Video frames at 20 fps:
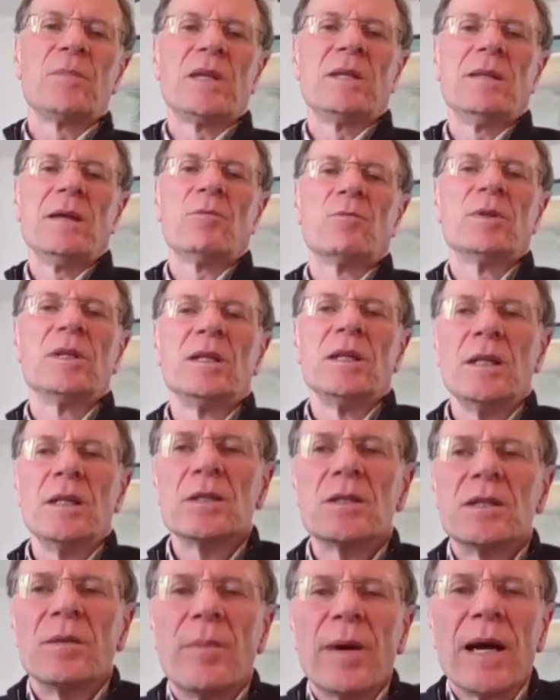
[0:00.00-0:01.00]
And that really
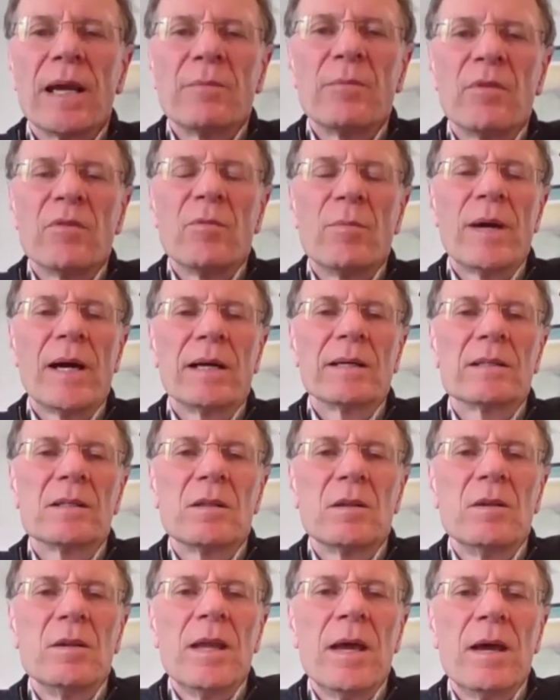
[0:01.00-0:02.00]
is the bottom of the
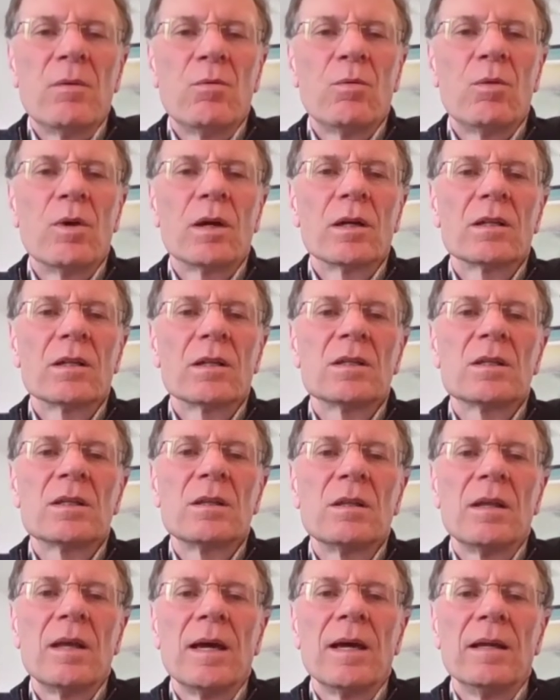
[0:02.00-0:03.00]
box. The networks
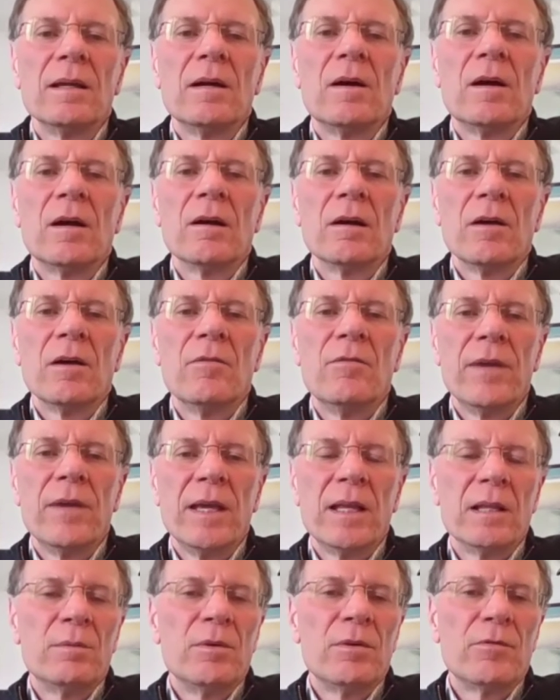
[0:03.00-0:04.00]
that are
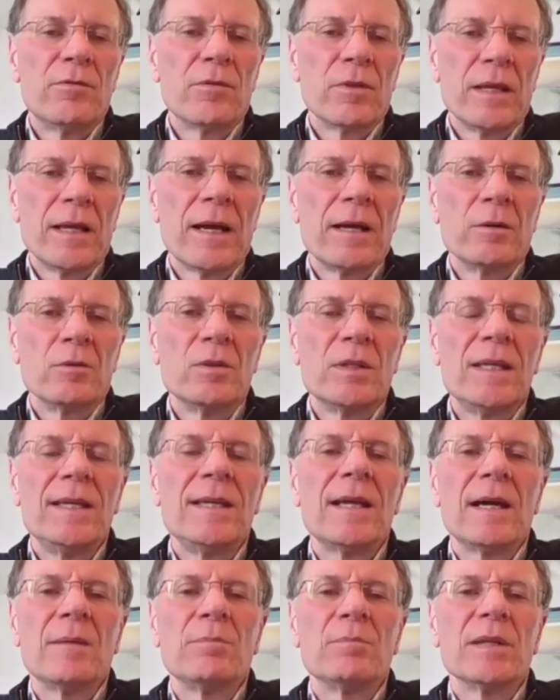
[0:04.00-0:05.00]
available for the
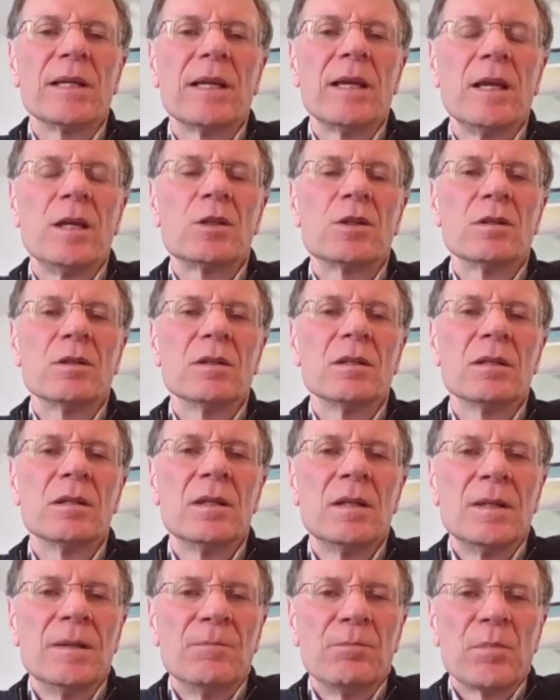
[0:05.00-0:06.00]
IoT applications
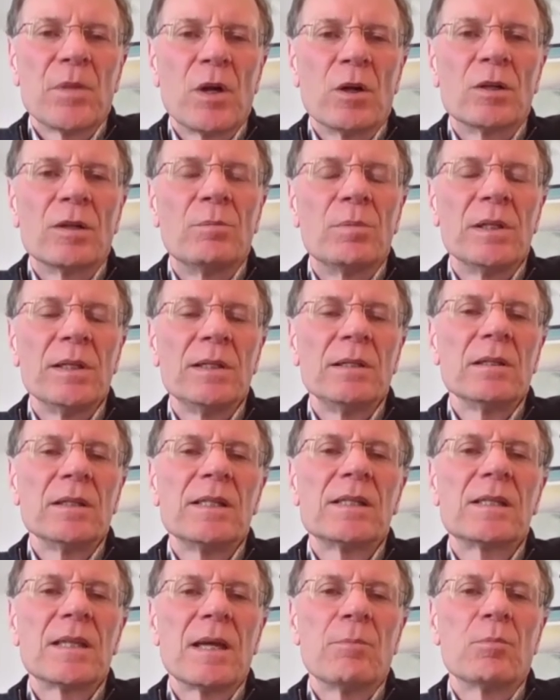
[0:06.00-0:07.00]
are
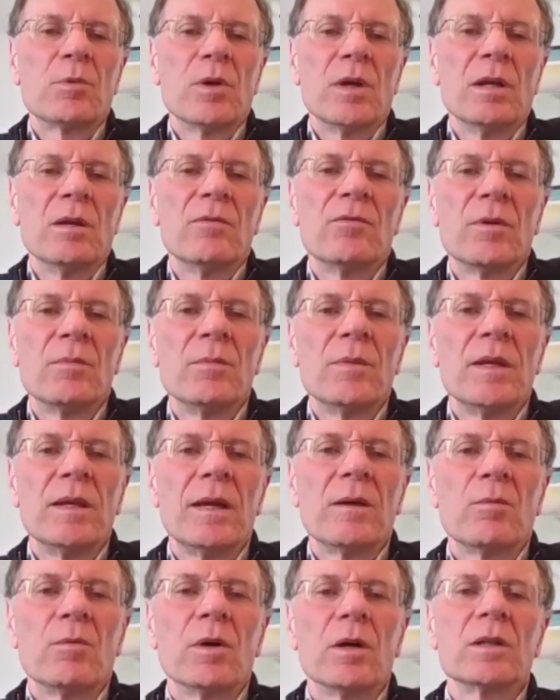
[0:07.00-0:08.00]
completely separate from the
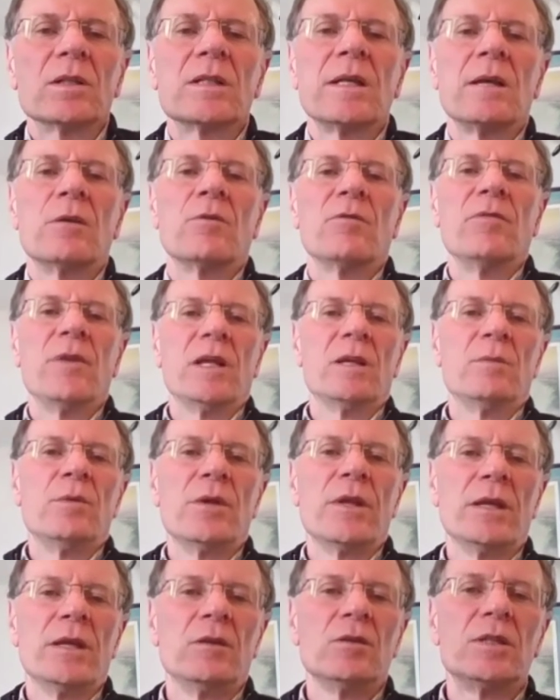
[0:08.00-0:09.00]
networks that are
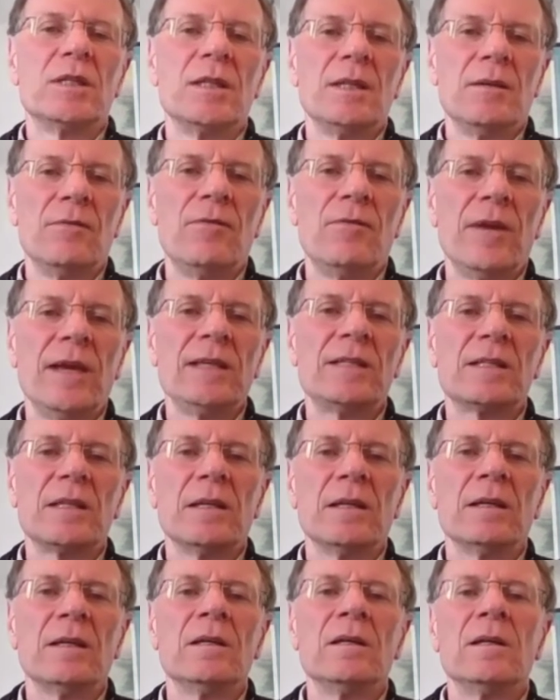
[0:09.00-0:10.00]
available that you see
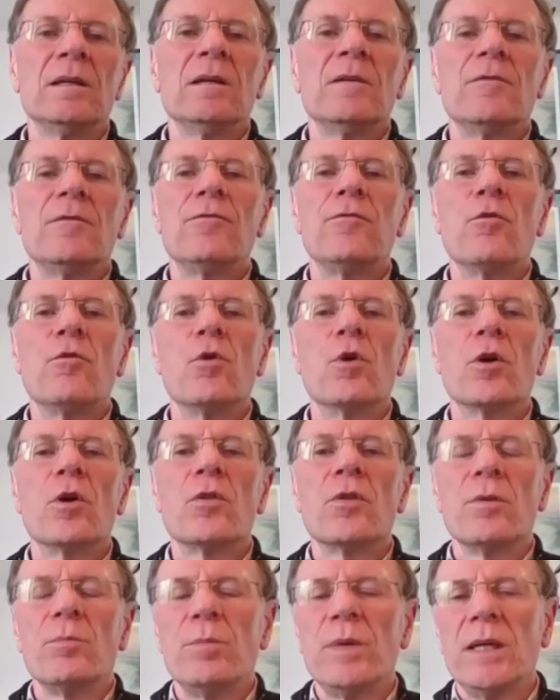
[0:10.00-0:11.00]
facing for
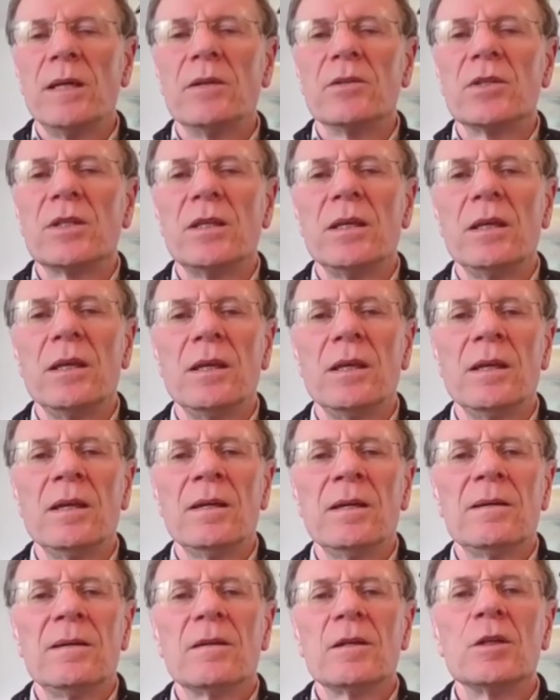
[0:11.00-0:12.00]
the
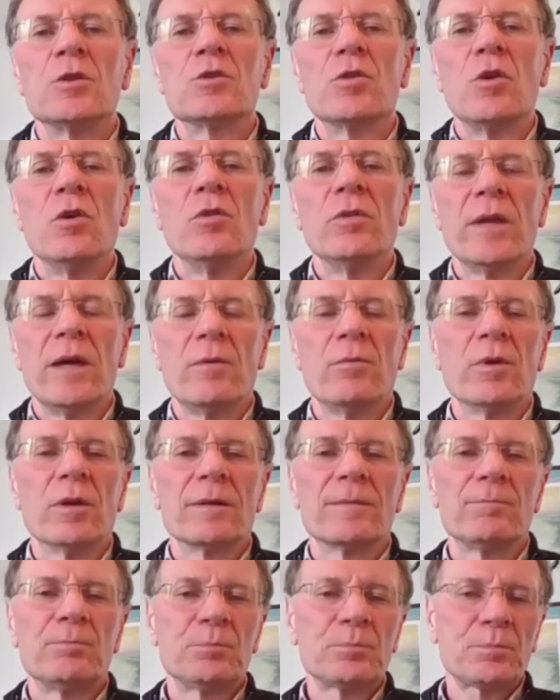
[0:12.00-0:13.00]
PLC control
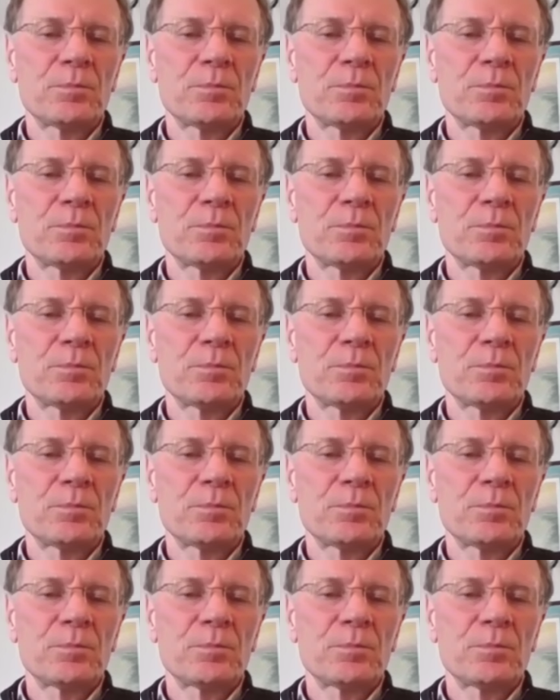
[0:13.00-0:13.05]
network.